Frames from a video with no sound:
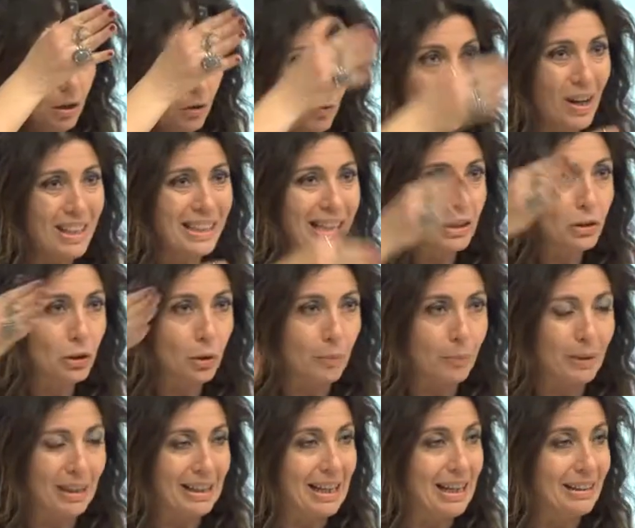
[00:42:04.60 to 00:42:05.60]
one atom
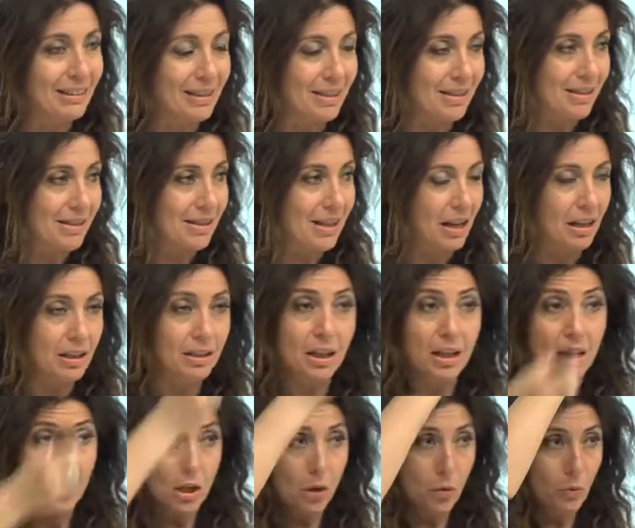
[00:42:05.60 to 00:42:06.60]
per lattice side.
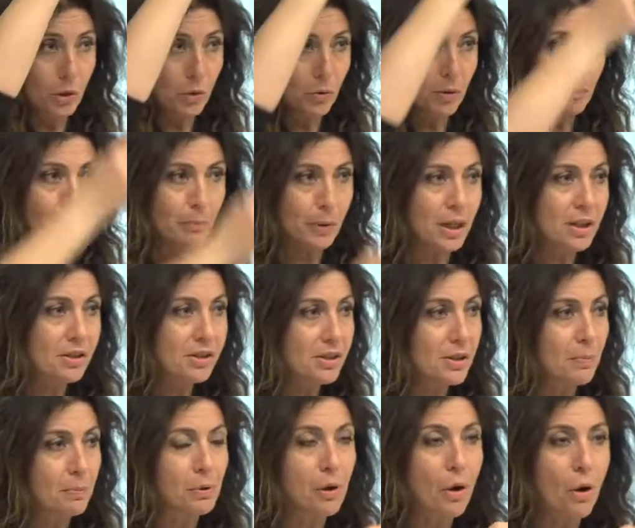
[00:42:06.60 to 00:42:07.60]
When you immerse
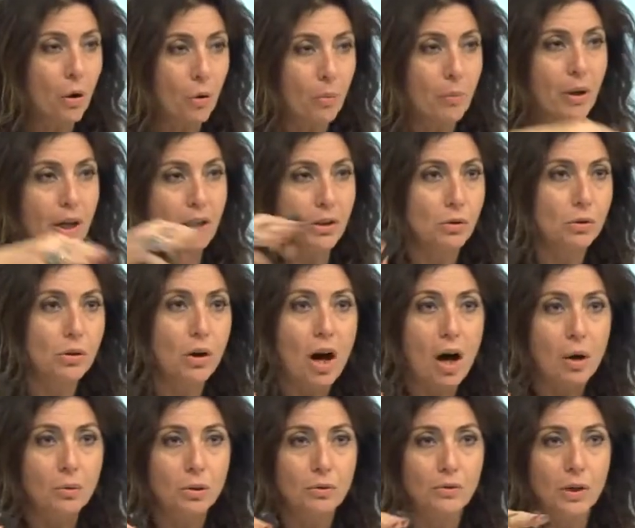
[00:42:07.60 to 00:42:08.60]
the probe and you go
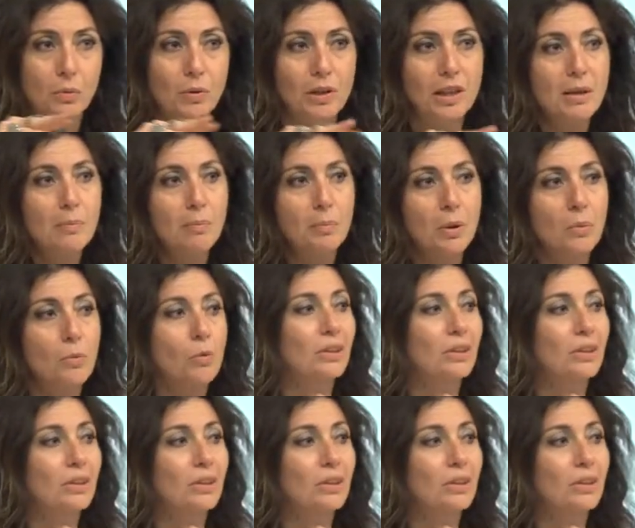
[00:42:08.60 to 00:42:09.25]
out of equilibrium,